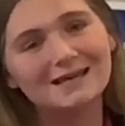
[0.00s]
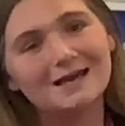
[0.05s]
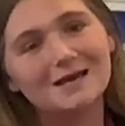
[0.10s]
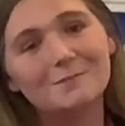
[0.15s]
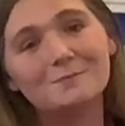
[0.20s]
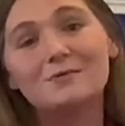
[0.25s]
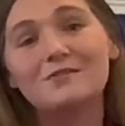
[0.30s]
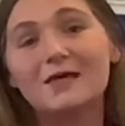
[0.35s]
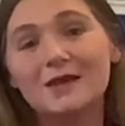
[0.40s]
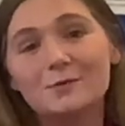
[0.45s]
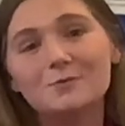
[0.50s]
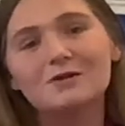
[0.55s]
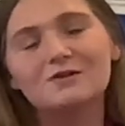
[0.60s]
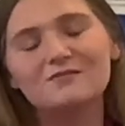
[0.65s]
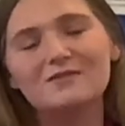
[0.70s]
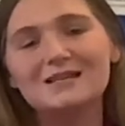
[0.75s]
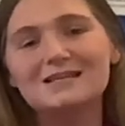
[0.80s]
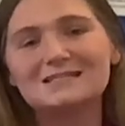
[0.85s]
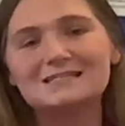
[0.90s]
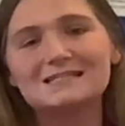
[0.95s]
but they will
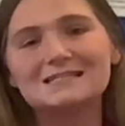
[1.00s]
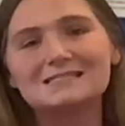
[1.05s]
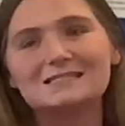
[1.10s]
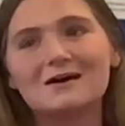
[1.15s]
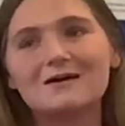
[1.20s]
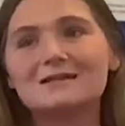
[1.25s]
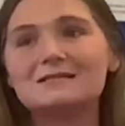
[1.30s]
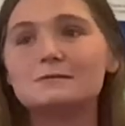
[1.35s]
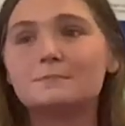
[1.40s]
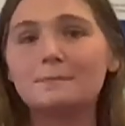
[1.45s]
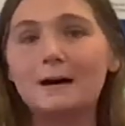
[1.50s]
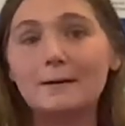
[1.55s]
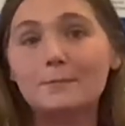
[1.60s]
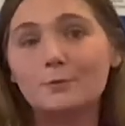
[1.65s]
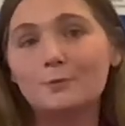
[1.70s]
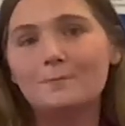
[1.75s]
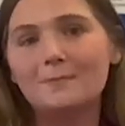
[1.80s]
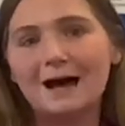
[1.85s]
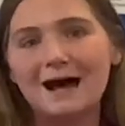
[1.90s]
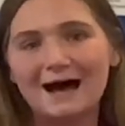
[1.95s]
eventually start to babble
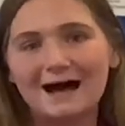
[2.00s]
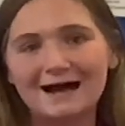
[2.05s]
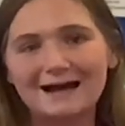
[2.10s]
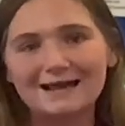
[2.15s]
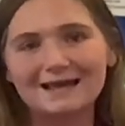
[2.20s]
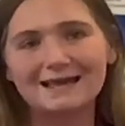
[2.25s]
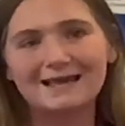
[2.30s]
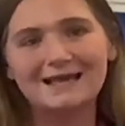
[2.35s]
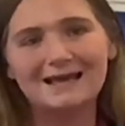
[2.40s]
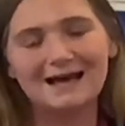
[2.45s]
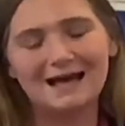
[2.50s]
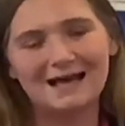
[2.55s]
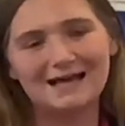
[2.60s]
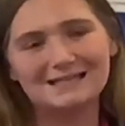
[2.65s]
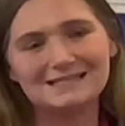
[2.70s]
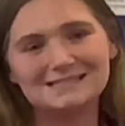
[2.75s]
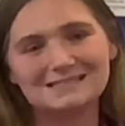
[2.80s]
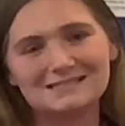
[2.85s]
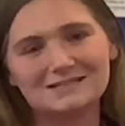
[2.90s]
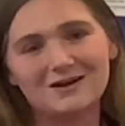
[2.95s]
back and
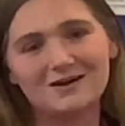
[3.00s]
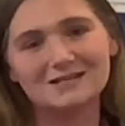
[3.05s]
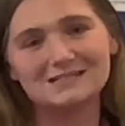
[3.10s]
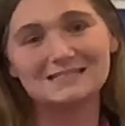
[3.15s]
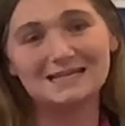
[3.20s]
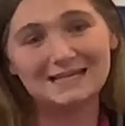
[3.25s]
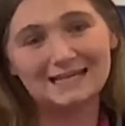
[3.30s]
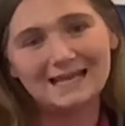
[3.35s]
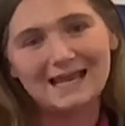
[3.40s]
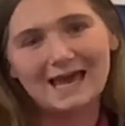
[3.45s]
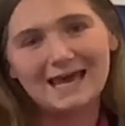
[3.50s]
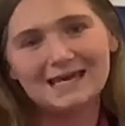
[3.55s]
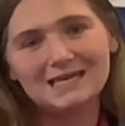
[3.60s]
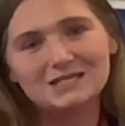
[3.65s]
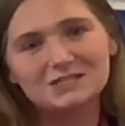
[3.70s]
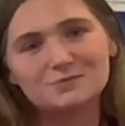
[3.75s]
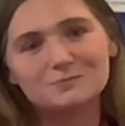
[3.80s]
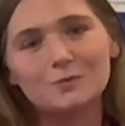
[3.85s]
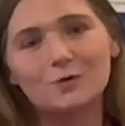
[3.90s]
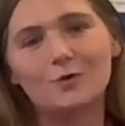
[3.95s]
start to engage
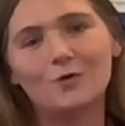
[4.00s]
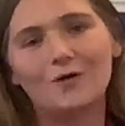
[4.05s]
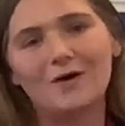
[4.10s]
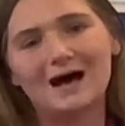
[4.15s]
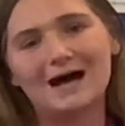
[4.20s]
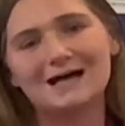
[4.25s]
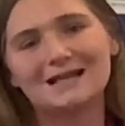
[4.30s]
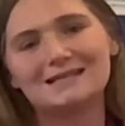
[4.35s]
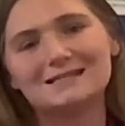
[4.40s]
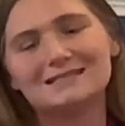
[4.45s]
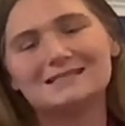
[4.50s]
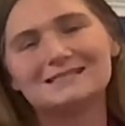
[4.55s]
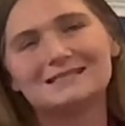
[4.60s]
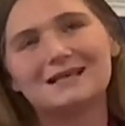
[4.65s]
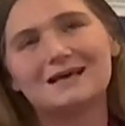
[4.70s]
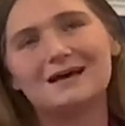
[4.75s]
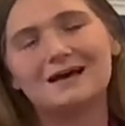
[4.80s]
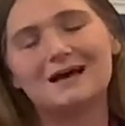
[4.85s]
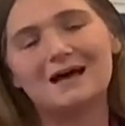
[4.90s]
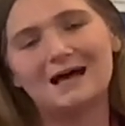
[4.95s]
more. And
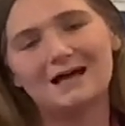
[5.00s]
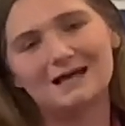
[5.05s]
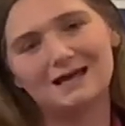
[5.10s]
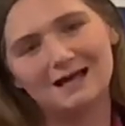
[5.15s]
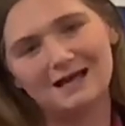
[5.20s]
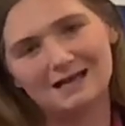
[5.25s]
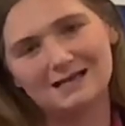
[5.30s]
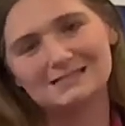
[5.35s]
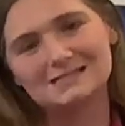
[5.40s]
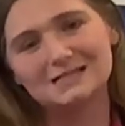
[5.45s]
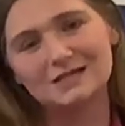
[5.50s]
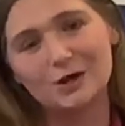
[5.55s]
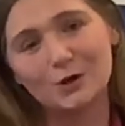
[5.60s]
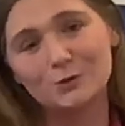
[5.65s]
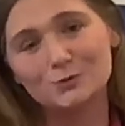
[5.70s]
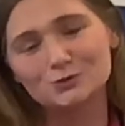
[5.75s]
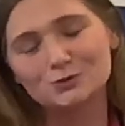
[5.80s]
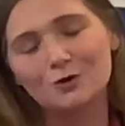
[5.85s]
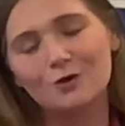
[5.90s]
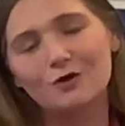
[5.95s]
as it
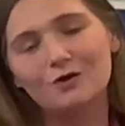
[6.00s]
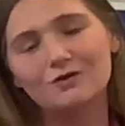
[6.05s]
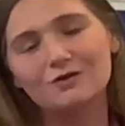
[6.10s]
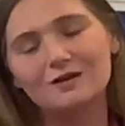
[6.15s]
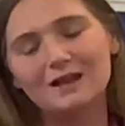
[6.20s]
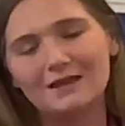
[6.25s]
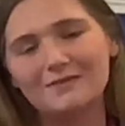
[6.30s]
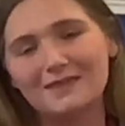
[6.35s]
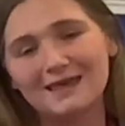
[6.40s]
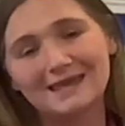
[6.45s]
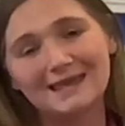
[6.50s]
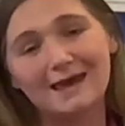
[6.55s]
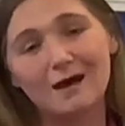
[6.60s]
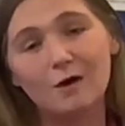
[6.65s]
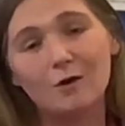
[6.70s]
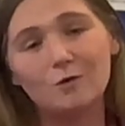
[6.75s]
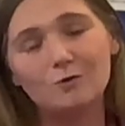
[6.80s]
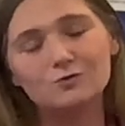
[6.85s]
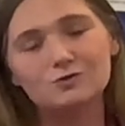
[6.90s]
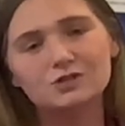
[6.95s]
goes on and they get
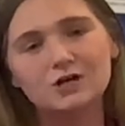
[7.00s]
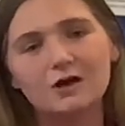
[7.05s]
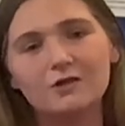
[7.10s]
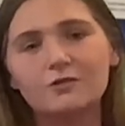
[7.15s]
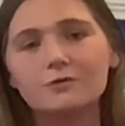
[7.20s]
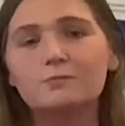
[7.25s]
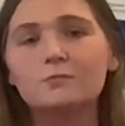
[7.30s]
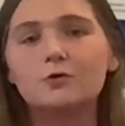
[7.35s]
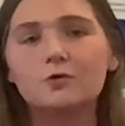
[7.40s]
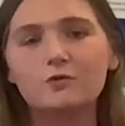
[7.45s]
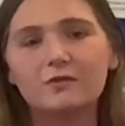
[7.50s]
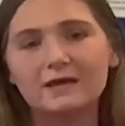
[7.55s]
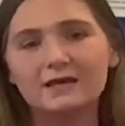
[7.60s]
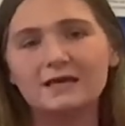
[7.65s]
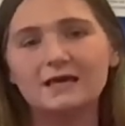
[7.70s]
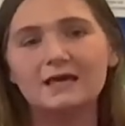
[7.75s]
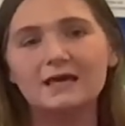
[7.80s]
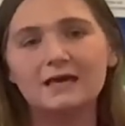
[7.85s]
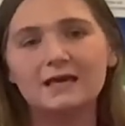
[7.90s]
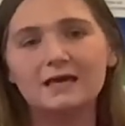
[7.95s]
older, the more they
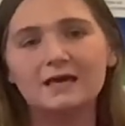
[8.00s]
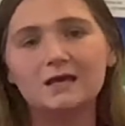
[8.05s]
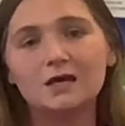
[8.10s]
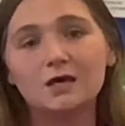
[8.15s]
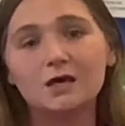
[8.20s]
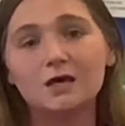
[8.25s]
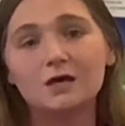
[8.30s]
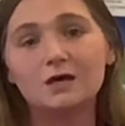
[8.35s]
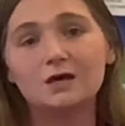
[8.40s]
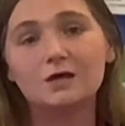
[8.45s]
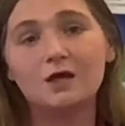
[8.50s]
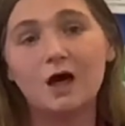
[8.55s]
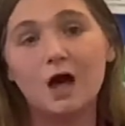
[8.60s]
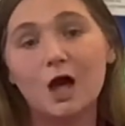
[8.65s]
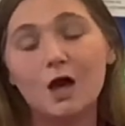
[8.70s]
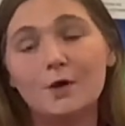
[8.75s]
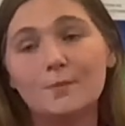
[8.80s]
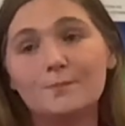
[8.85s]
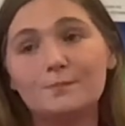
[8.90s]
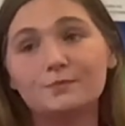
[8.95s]
hear
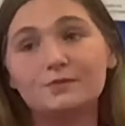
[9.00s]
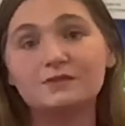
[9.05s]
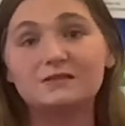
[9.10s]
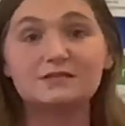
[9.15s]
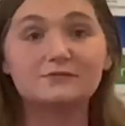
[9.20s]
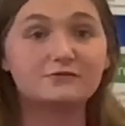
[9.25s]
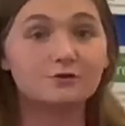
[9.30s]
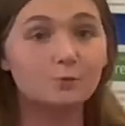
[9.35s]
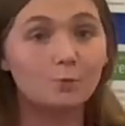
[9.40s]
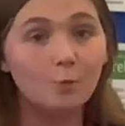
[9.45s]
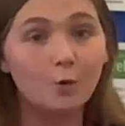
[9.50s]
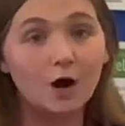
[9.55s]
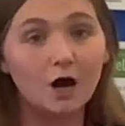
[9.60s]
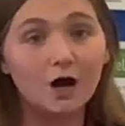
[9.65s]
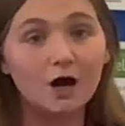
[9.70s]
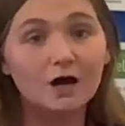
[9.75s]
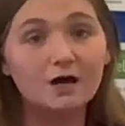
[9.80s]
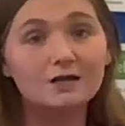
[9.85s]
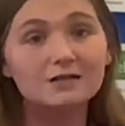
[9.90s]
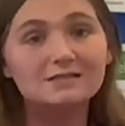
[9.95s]
different
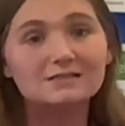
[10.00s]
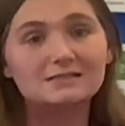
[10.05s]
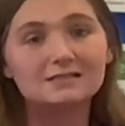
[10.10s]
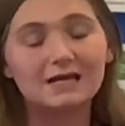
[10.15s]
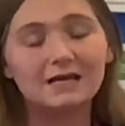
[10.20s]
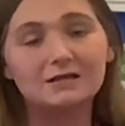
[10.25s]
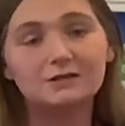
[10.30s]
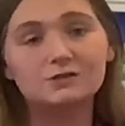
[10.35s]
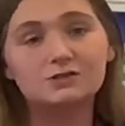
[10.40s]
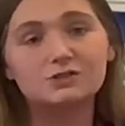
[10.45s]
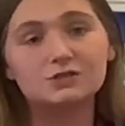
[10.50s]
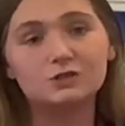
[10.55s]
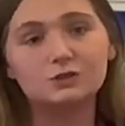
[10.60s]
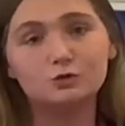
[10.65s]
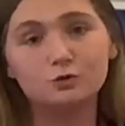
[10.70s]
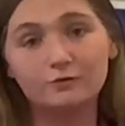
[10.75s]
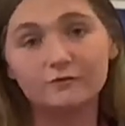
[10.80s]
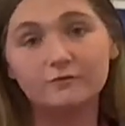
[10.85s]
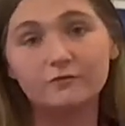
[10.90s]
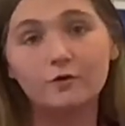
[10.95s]
words and
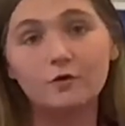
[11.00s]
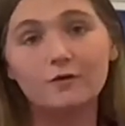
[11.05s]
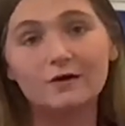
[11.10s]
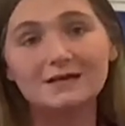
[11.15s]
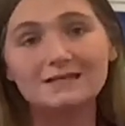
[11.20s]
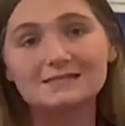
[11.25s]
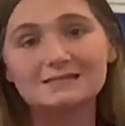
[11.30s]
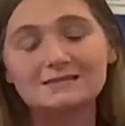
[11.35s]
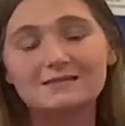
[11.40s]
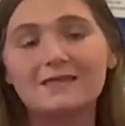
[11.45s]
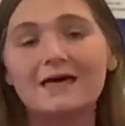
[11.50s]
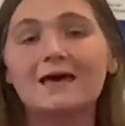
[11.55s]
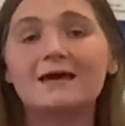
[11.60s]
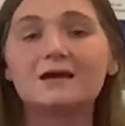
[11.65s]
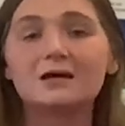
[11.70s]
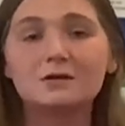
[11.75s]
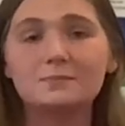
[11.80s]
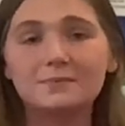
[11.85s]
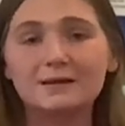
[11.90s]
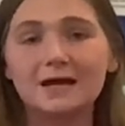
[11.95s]
your voice, they're
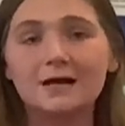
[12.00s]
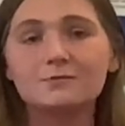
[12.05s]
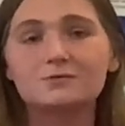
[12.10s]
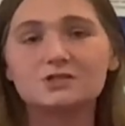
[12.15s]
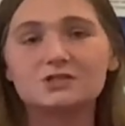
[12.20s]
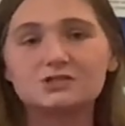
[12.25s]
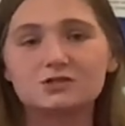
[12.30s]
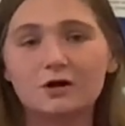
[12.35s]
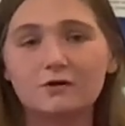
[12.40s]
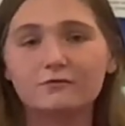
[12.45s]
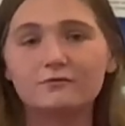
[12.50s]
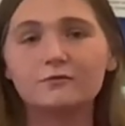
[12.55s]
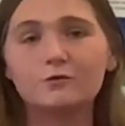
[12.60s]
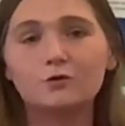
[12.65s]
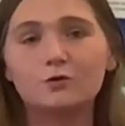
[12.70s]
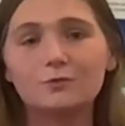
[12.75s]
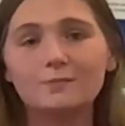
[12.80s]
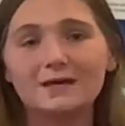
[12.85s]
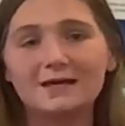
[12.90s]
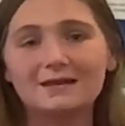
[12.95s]
going to be able to start
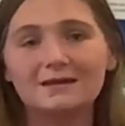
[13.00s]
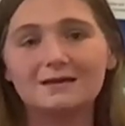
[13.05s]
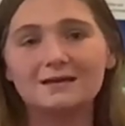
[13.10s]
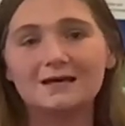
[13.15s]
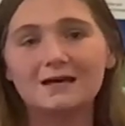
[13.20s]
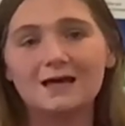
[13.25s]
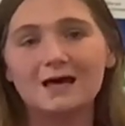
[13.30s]
forming